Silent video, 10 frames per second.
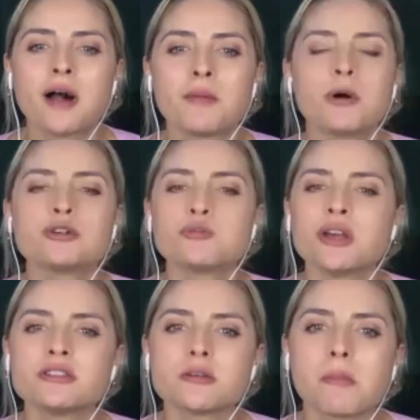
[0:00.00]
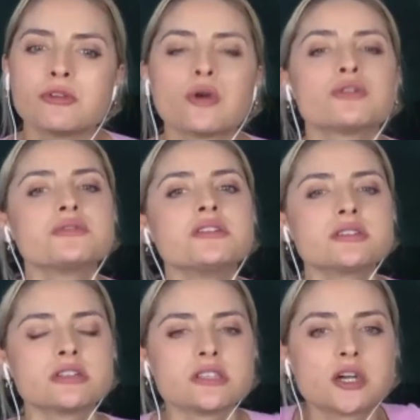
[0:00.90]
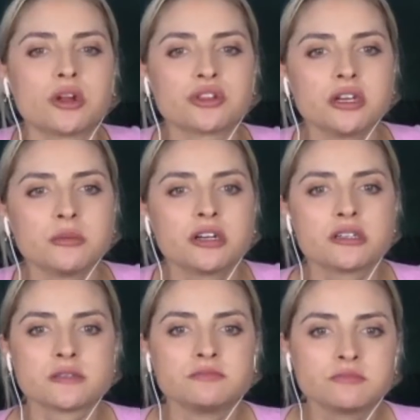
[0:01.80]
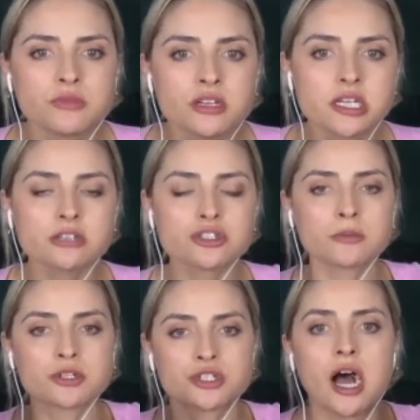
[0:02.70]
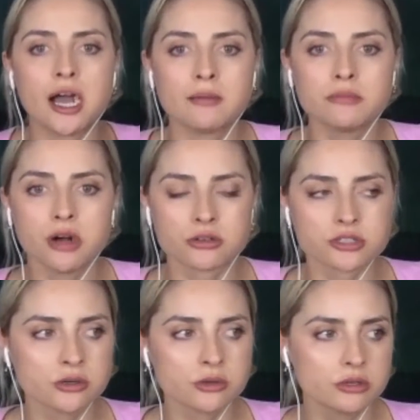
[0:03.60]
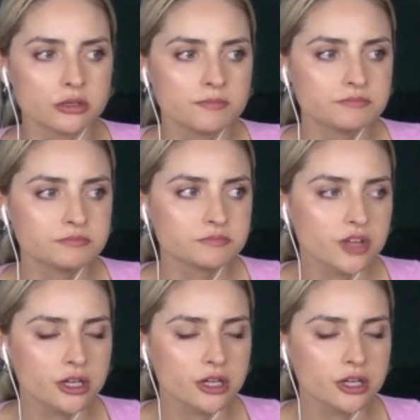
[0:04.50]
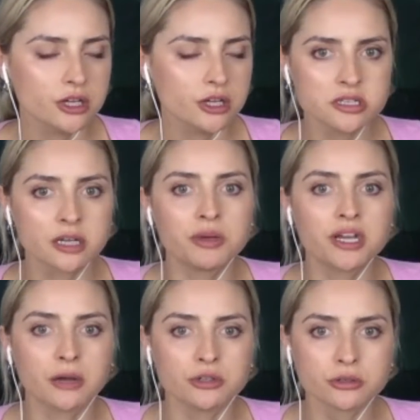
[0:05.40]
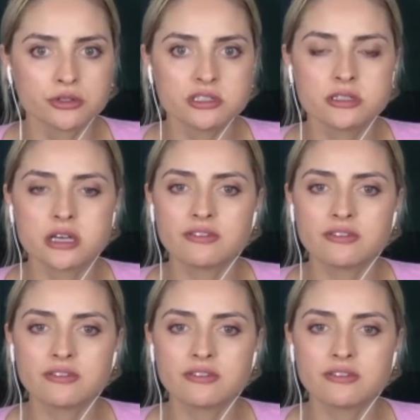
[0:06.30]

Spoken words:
Postmates, groceries is like one thing because it takes so much time also that you're saving to like pick out your groceries and stuff.